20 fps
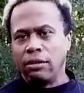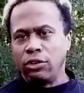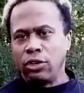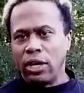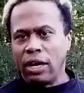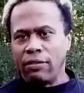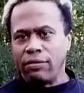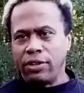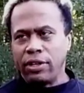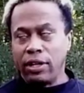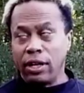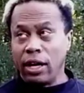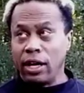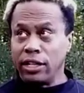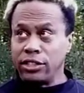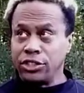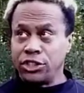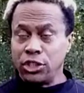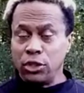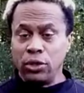You have the
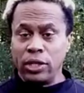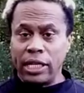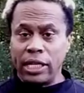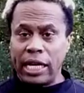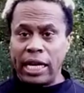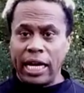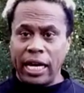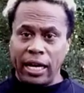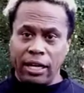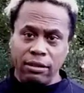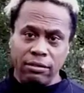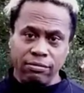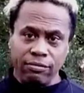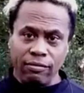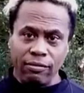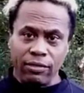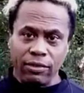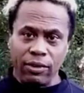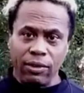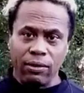uh, shooting hand,
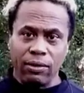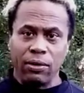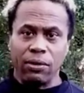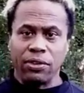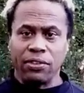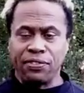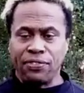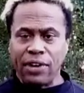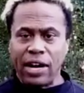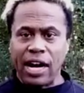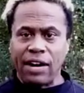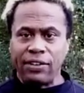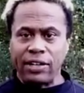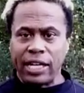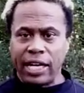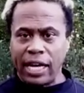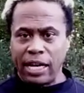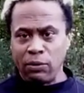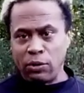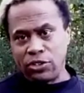or the
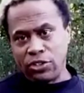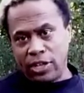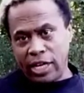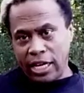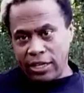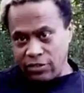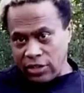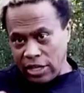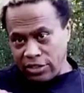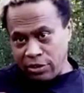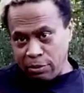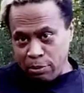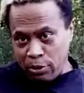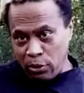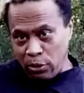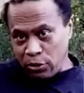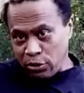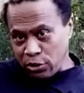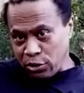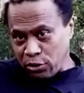firing hand, which is the hand that actually
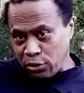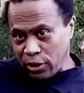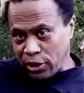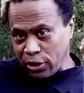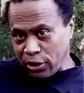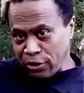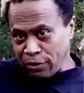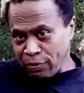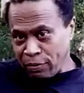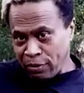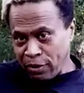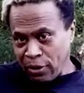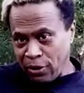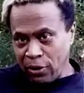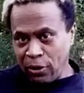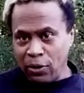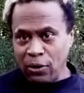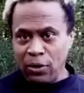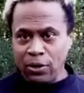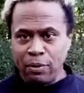pulls the trigger
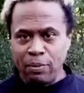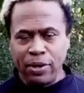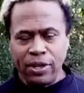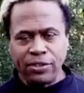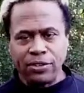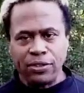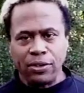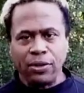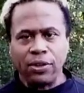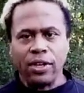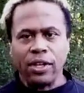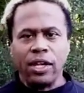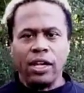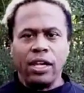on the pistol.